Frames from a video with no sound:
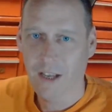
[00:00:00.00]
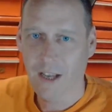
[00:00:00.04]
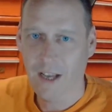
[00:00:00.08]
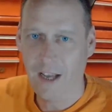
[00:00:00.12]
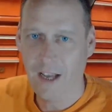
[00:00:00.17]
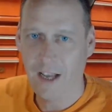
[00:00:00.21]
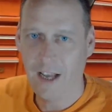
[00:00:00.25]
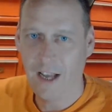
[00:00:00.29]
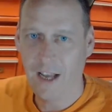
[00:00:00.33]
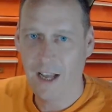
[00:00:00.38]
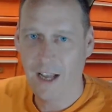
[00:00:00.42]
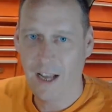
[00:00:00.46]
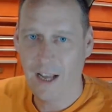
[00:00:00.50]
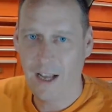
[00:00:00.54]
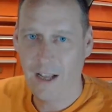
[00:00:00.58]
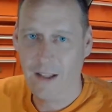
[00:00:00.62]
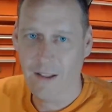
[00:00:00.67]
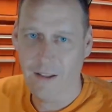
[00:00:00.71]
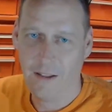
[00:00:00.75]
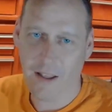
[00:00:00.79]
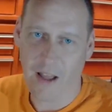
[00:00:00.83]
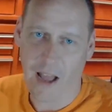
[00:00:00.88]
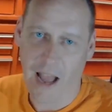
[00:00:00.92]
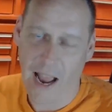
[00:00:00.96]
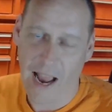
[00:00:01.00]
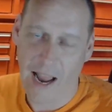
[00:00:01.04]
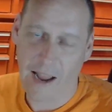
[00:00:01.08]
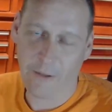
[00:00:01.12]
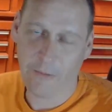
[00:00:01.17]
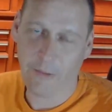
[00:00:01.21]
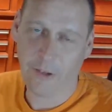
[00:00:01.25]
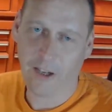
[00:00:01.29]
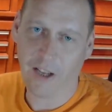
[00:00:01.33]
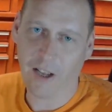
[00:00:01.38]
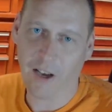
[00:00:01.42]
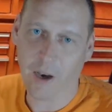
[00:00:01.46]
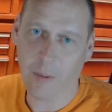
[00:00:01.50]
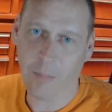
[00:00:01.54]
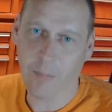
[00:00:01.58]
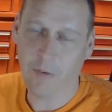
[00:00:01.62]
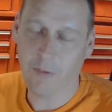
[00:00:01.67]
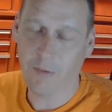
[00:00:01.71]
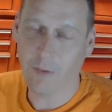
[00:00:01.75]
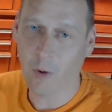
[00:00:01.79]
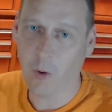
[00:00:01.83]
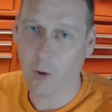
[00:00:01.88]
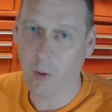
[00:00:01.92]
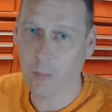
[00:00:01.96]
how the car
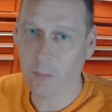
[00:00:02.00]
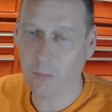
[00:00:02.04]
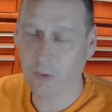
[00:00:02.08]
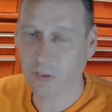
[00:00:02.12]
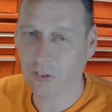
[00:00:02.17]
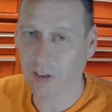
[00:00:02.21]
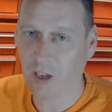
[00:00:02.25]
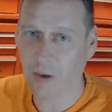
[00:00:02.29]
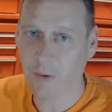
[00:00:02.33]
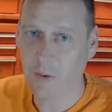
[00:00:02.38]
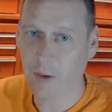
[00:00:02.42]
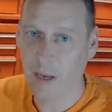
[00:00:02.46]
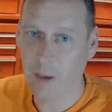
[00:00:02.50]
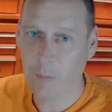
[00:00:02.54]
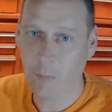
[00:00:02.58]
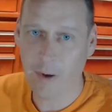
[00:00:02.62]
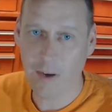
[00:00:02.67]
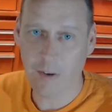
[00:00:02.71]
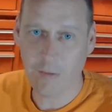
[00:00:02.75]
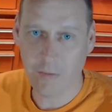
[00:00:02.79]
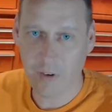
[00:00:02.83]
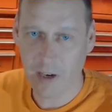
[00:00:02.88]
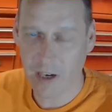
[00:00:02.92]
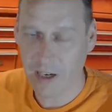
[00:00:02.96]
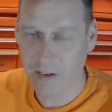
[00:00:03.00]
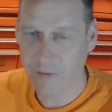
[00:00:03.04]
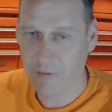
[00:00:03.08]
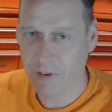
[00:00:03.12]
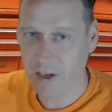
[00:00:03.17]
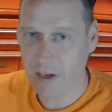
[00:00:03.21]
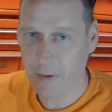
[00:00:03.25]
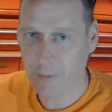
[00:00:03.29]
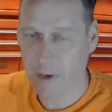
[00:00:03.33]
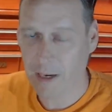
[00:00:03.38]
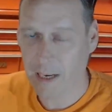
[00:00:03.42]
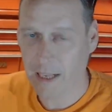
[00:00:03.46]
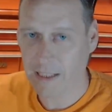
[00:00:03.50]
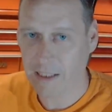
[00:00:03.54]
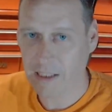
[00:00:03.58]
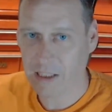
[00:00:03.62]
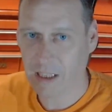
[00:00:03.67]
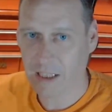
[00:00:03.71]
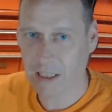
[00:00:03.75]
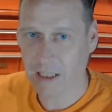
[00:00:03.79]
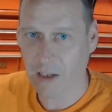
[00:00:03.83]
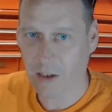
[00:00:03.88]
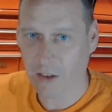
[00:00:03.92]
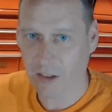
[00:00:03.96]
performed. So it went really well
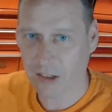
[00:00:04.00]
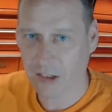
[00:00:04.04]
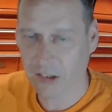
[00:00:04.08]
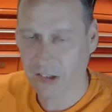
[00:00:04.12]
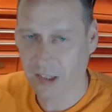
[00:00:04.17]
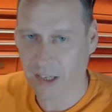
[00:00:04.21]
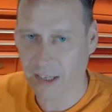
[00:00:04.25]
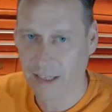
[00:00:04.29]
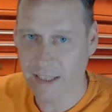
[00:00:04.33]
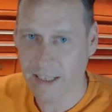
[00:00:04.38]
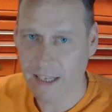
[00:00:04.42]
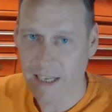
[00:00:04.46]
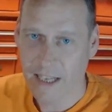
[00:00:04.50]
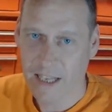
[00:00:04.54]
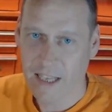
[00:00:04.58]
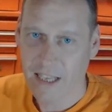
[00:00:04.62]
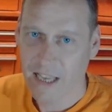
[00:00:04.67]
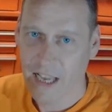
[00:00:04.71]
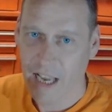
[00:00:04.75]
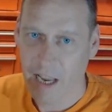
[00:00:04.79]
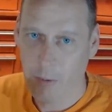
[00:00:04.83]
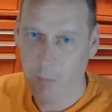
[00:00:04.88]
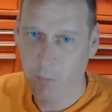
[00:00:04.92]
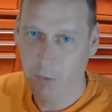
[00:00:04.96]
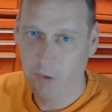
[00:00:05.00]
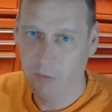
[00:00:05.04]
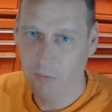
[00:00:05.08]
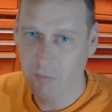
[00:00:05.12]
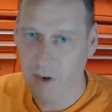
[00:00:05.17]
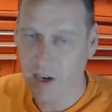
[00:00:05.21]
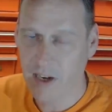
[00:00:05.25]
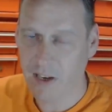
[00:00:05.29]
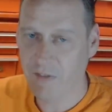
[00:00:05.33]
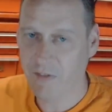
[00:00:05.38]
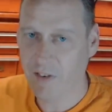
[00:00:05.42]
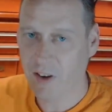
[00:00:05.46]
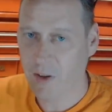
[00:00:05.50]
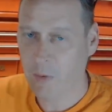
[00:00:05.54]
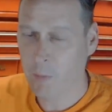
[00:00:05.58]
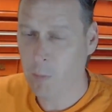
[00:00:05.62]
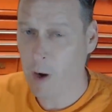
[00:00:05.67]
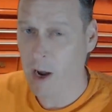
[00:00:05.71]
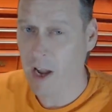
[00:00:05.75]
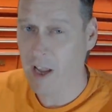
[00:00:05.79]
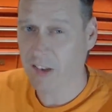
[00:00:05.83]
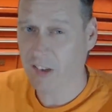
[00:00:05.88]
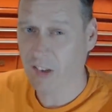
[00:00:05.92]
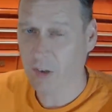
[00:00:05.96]
actually. Like I say, it was really
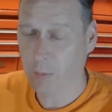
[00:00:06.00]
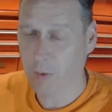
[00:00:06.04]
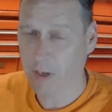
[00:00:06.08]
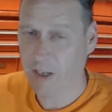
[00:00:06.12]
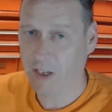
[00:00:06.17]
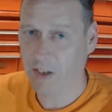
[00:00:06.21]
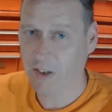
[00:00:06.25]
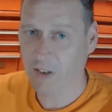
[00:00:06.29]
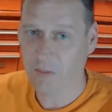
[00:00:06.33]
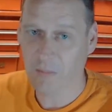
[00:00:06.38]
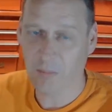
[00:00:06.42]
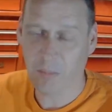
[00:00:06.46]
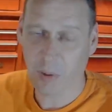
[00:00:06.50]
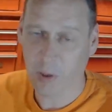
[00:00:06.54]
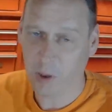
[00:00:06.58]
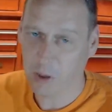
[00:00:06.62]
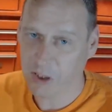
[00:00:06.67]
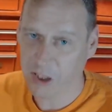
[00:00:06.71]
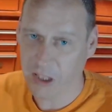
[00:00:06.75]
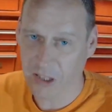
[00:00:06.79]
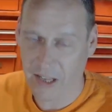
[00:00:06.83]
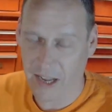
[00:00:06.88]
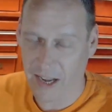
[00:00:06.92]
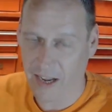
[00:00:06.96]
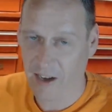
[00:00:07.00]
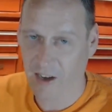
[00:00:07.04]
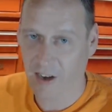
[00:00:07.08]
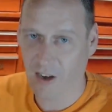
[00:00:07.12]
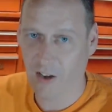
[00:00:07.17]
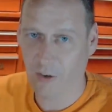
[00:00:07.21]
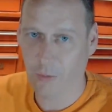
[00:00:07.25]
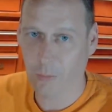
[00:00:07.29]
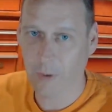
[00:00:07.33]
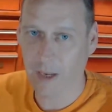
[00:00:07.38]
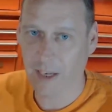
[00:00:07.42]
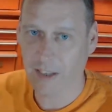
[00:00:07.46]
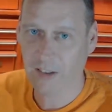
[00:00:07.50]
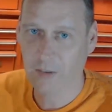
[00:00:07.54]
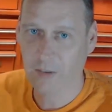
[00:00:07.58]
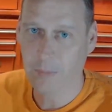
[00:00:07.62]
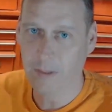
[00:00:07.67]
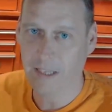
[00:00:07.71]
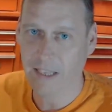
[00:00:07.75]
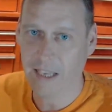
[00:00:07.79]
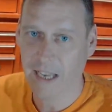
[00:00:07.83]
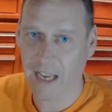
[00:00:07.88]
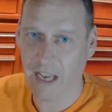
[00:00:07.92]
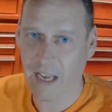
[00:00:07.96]
wet, so we couldn't push it that hard. We had to
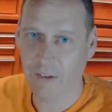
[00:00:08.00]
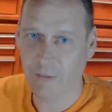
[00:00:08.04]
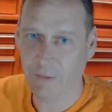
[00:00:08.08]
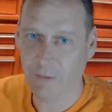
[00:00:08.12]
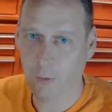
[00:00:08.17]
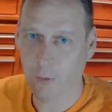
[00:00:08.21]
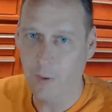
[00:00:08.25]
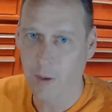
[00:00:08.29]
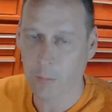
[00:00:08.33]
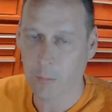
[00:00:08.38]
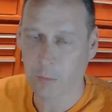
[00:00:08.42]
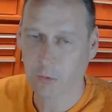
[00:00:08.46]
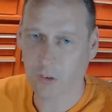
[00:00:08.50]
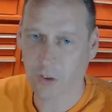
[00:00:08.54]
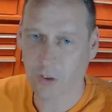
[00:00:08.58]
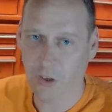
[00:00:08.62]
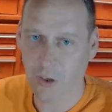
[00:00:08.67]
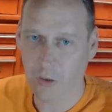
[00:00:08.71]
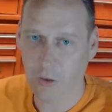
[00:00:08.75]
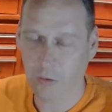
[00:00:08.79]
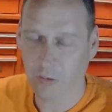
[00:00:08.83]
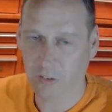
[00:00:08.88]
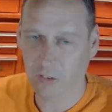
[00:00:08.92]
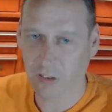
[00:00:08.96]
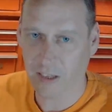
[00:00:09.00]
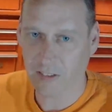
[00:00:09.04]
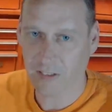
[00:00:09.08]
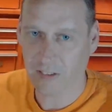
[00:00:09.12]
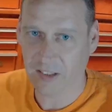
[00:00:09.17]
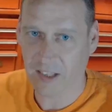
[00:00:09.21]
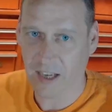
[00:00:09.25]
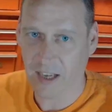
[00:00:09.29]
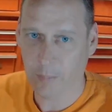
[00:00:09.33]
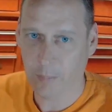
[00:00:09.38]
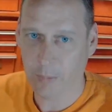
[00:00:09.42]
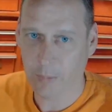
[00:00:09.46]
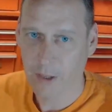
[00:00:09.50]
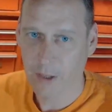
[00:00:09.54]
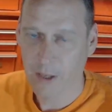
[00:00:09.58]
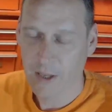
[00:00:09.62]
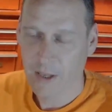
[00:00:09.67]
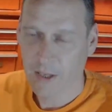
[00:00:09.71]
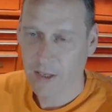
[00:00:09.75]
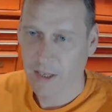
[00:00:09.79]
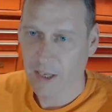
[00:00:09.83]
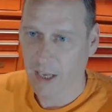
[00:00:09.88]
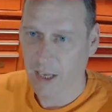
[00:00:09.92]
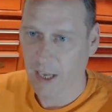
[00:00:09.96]
be careful. It was a new setup.
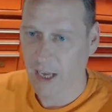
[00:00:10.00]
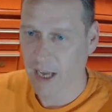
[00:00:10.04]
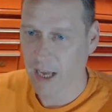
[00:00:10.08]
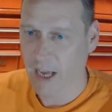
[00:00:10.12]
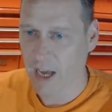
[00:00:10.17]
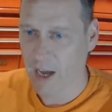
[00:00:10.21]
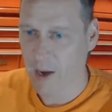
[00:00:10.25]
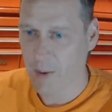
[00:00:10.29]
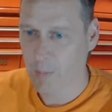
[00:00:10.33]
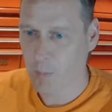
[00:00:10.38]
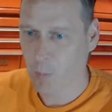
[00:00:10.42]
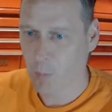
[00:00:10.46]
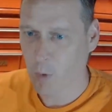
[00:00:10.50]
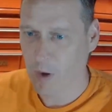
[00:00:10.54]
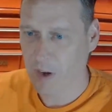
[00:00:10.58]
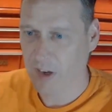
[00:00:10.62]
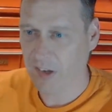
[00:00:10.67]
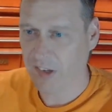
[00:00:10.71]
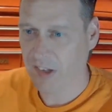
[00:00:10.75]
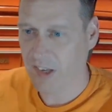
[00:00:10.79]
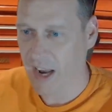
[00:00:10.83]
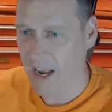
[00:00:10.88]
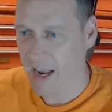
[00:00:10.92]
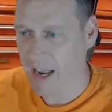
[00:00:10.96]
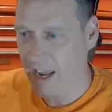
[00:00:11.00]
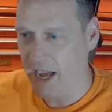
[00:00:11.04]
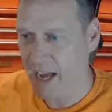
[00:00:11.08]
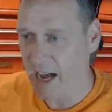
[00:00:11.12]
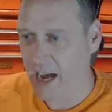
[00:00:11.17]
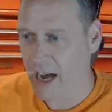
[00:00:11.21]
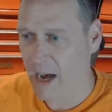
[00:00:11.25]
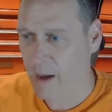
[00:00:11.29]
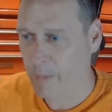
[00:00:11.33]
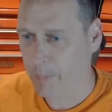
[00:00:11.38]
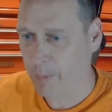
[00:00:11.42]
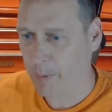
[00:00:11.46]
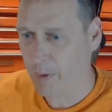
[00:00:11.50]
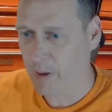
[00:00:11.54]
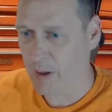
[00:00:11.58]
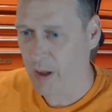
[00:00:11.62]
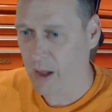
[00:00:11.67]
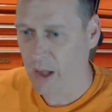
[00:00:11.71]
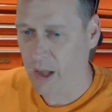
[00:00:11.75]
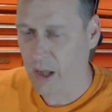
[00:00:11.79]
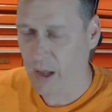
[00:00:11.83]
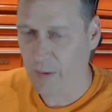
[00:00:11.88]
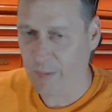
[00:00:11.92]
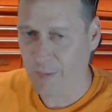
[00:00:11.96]
We set it up
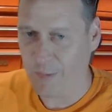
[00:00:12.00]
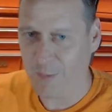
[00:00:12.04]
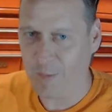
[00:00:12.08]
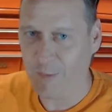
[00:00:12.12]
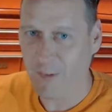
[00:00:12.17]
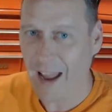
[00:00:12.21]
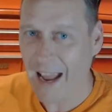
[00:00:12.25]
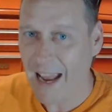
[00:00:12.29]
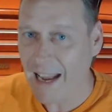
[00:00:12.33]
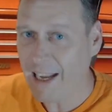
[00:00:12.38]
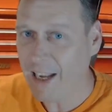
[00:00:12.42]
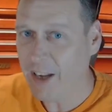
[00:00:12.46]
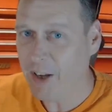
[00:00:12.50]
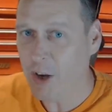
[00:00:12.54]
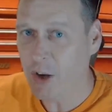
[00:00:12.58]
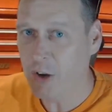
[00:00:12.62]
fairly